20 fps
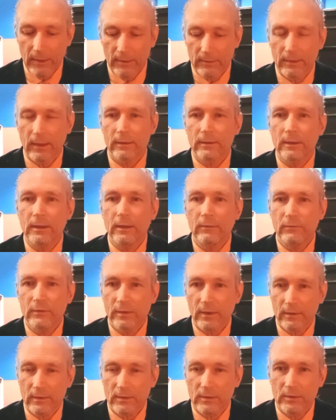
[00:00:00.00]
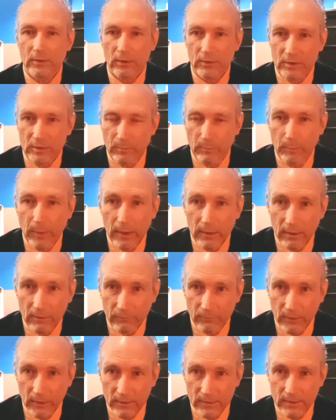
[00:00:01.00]
that gives us such
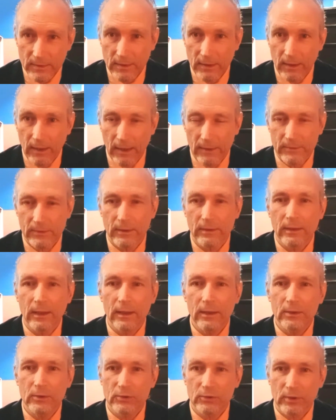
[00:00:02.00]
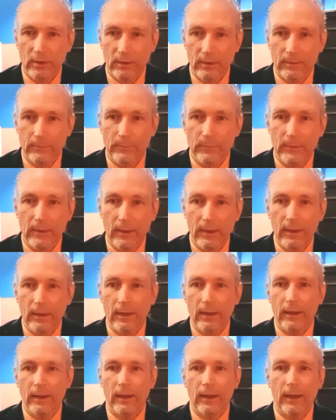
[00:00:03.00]
benefits as a nation
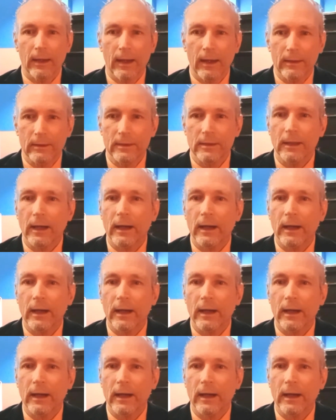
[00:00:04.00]
and the